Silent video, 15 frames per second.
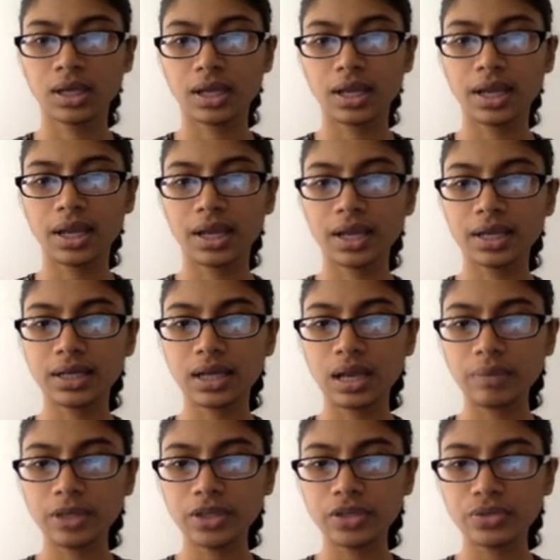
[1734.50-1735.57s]
And I'm
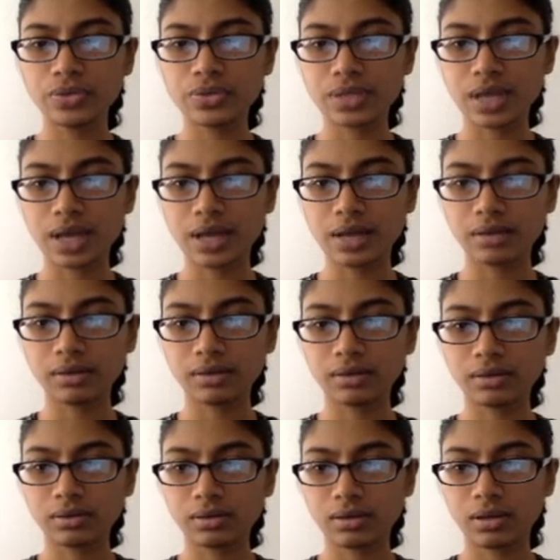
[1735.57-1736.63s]
going to use that
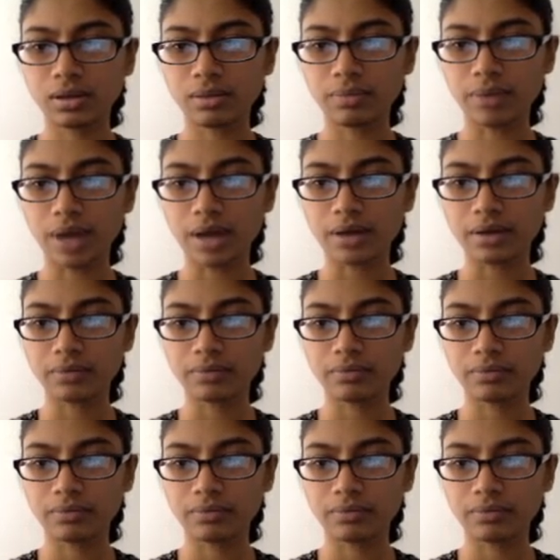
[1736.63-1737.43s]
on the bottom.